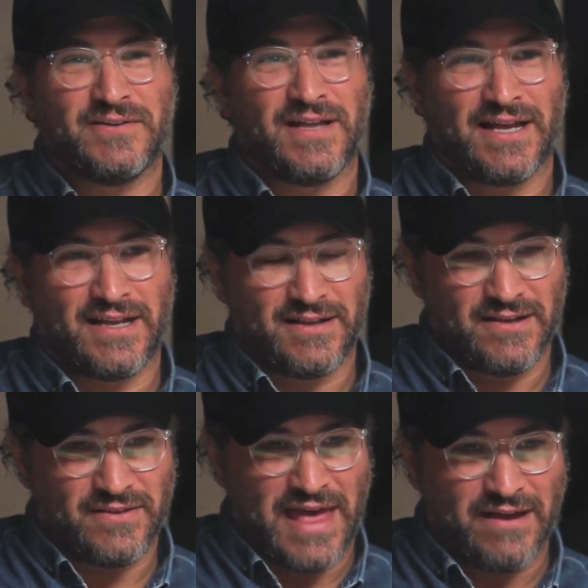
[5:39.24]
like
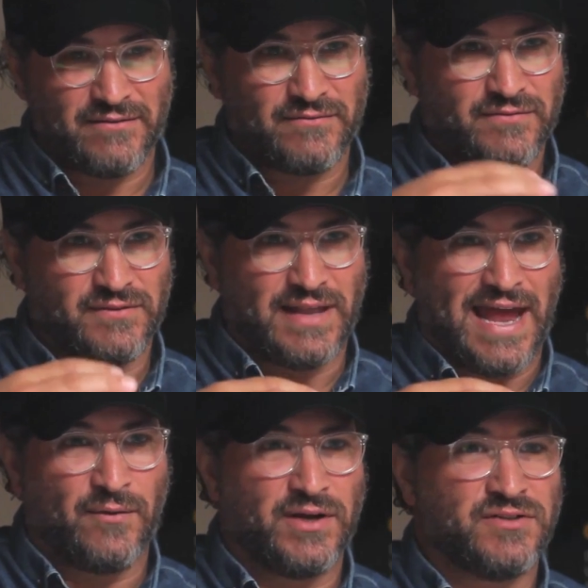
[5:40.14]
that
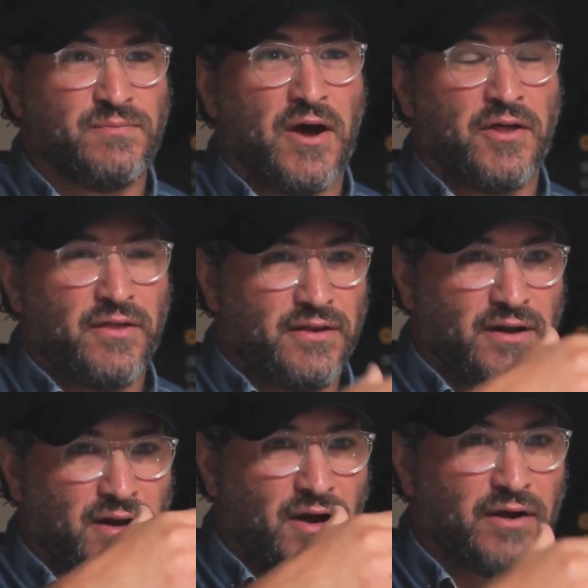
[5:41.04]
language, both
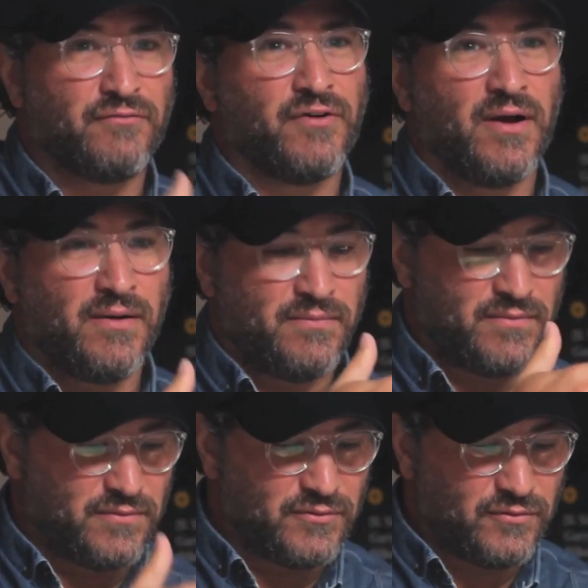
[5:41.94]
going from